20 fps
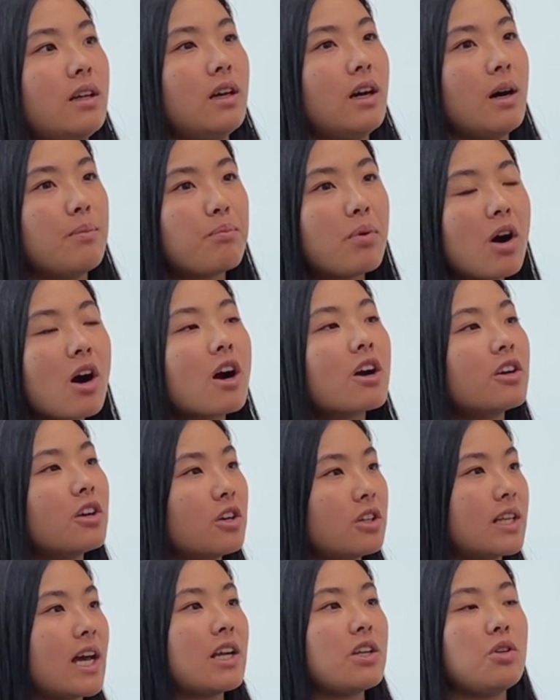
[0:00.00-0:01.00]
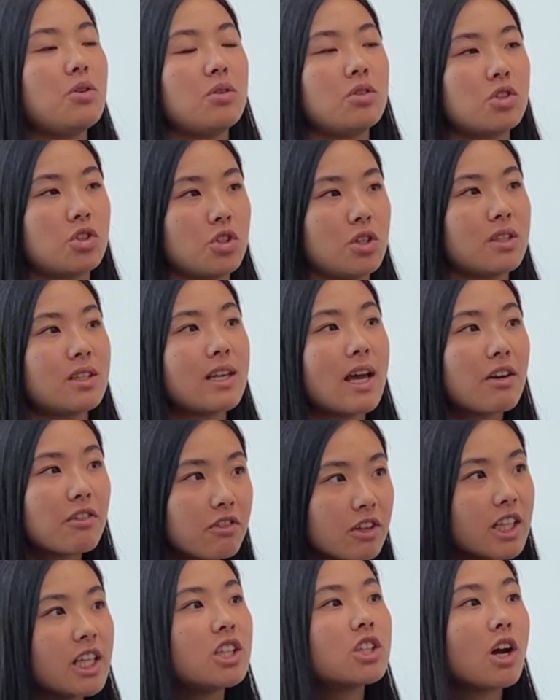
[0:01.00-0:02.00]
a partner that you should
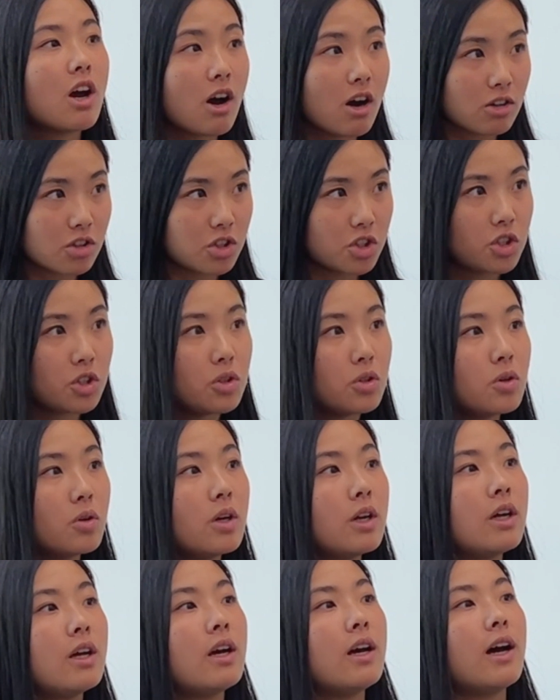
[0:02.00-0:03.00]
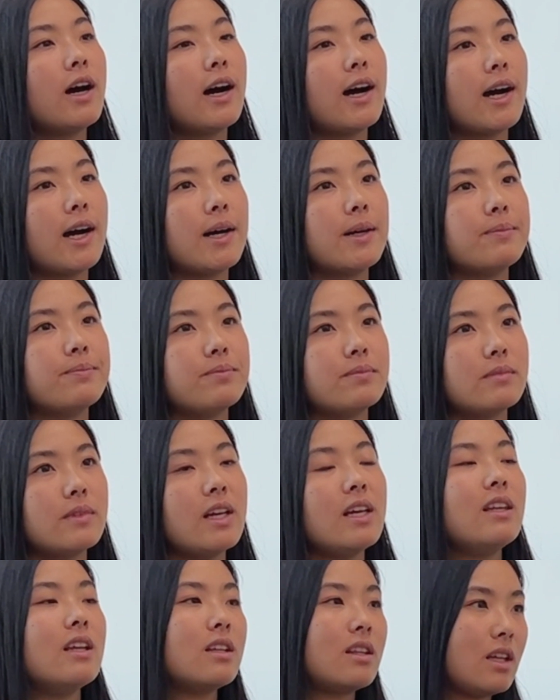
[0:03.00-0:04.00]
definitely talk to mm. um,
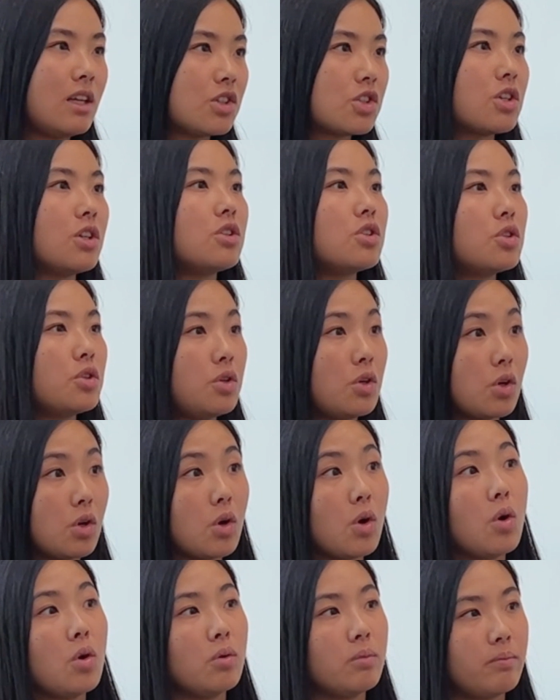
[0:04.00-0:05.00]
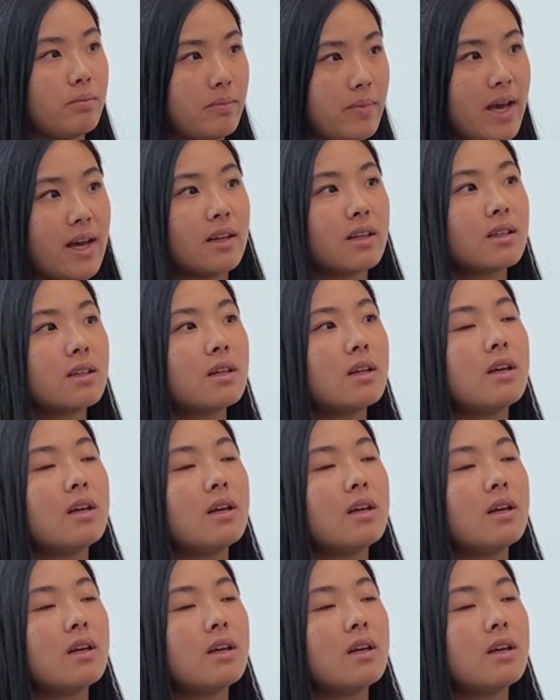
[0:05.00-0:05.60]
in addition to your own bank.